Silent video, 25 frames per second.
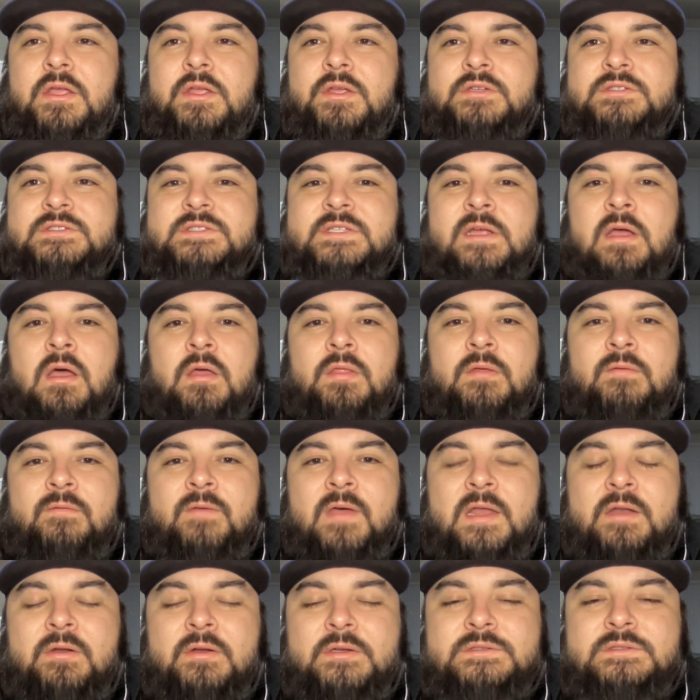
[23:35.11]
you see all the
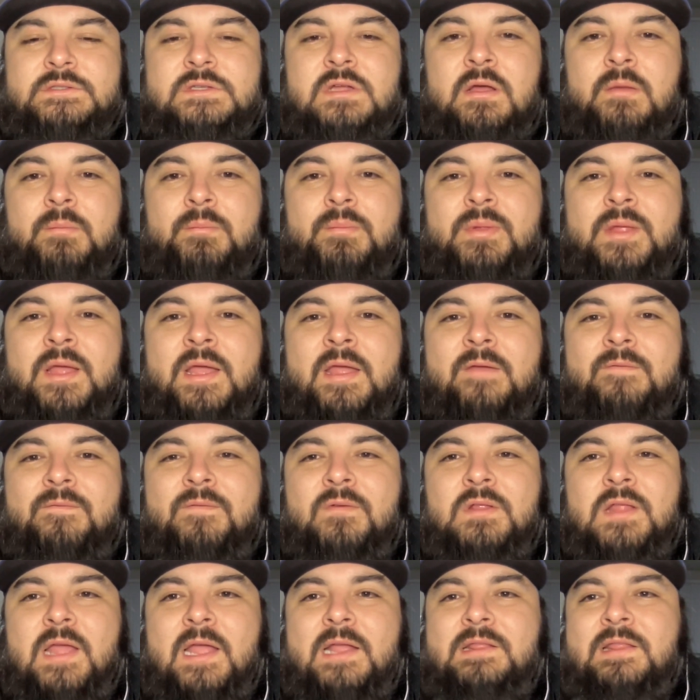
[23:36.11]
veterans come play
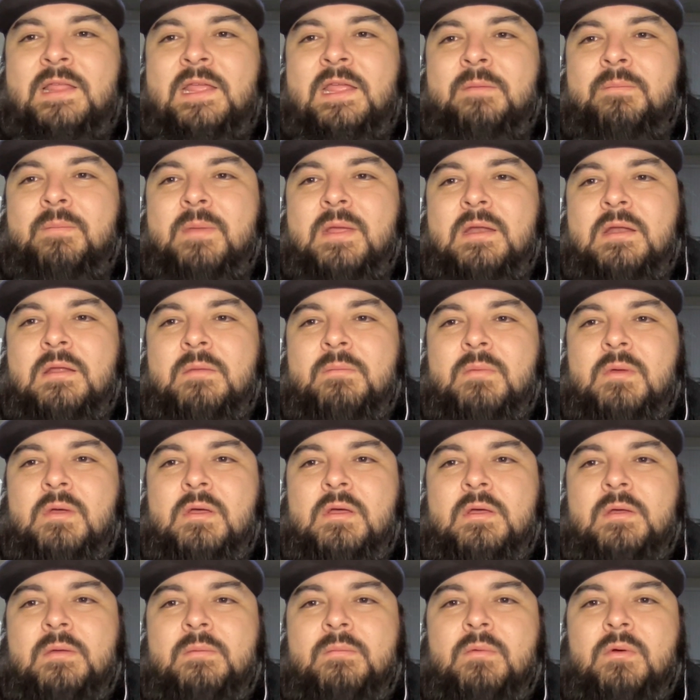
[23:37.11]
for like league
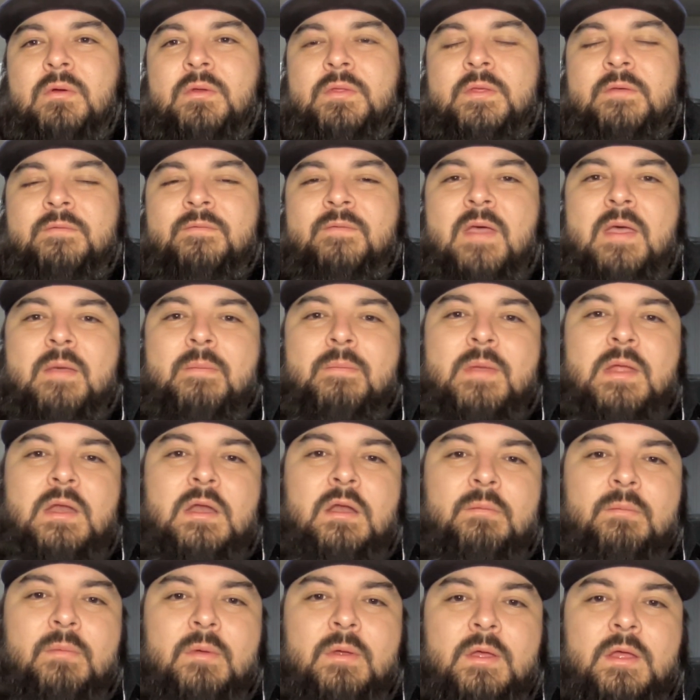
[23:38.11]
minimum or the vet
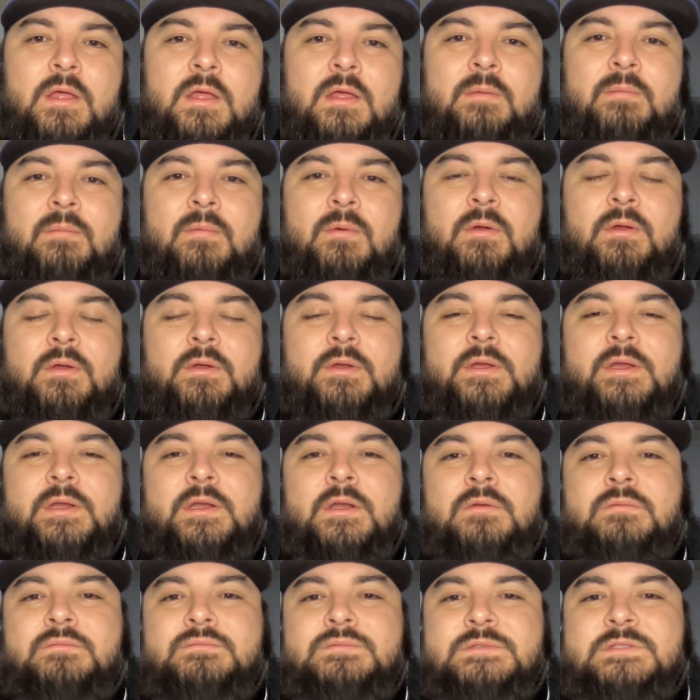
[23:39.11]
minimum, or
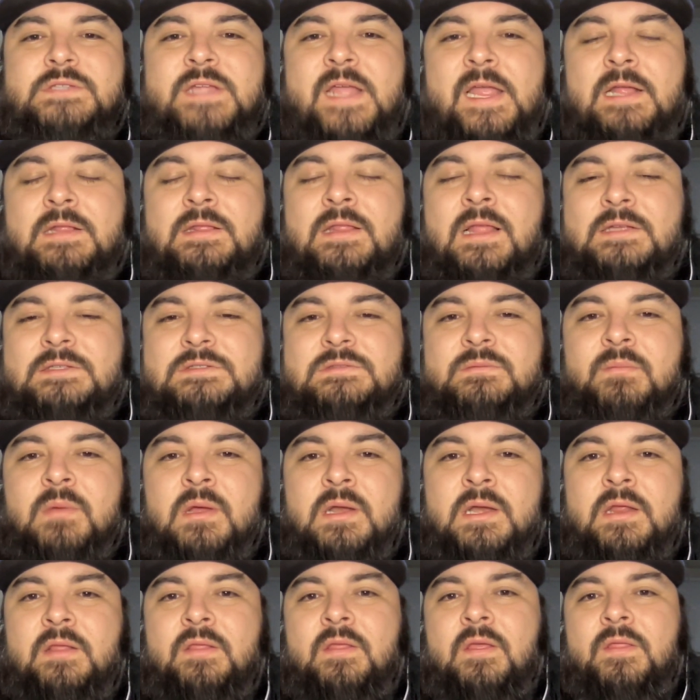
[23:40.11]
take less
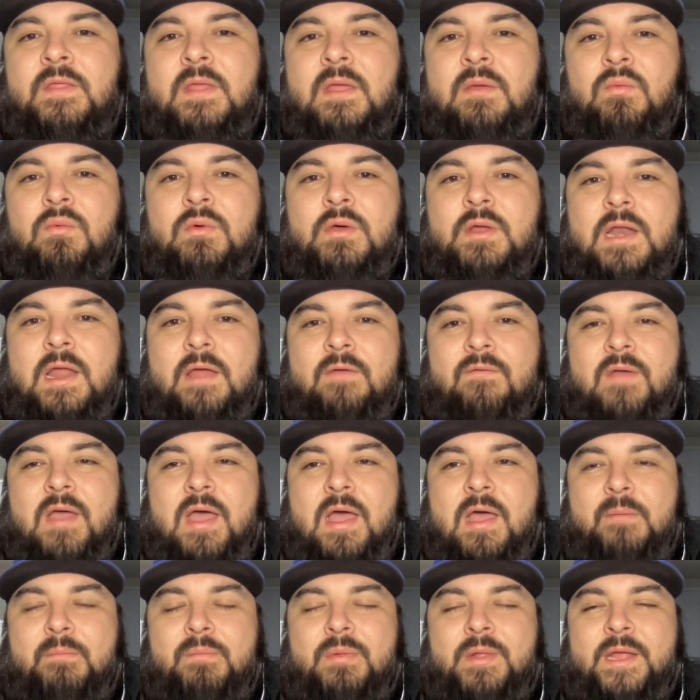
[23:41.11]
money than they would have
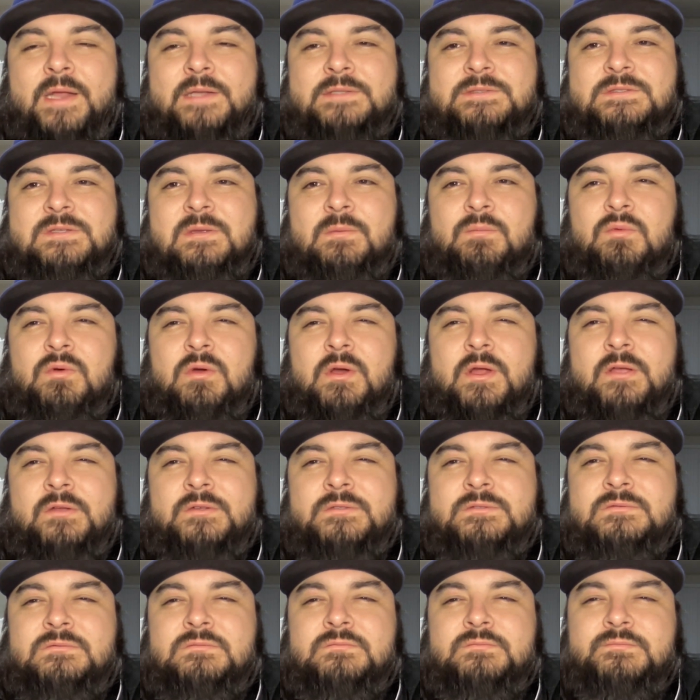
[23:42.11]
got playing somewhere
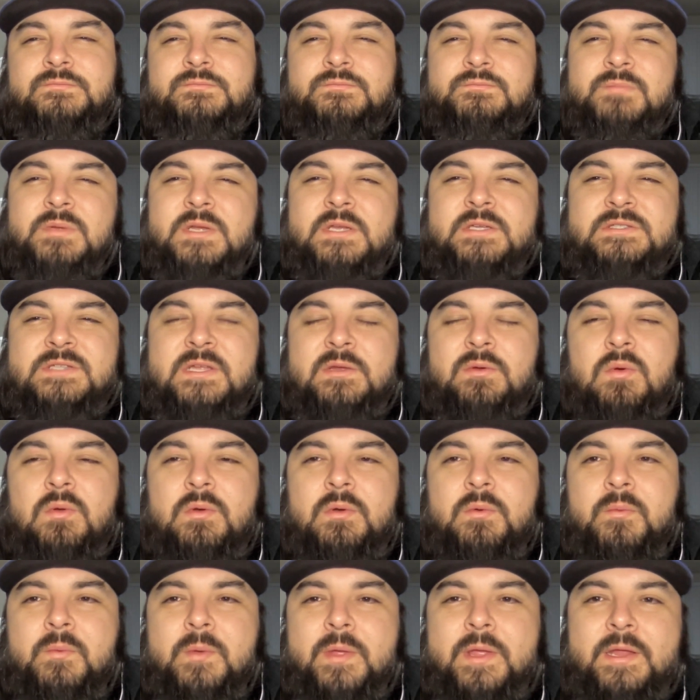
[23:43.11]
else because they
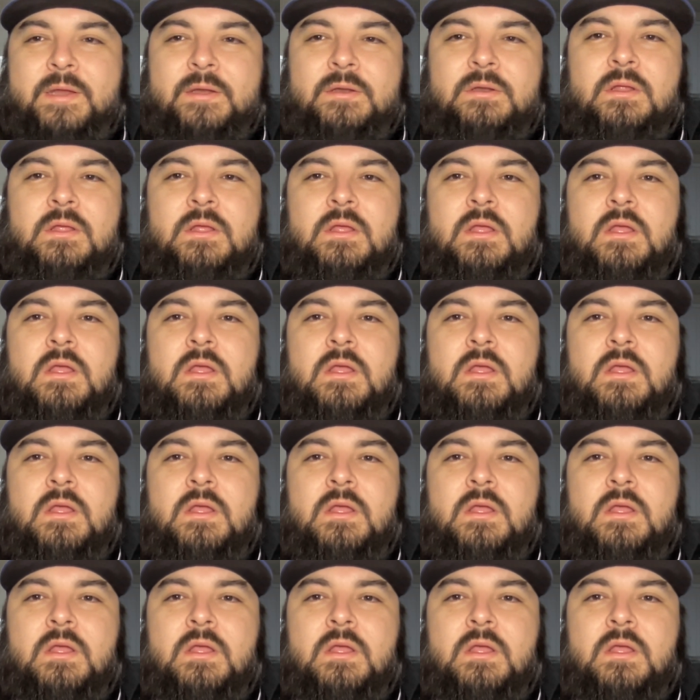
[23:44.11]
want to win.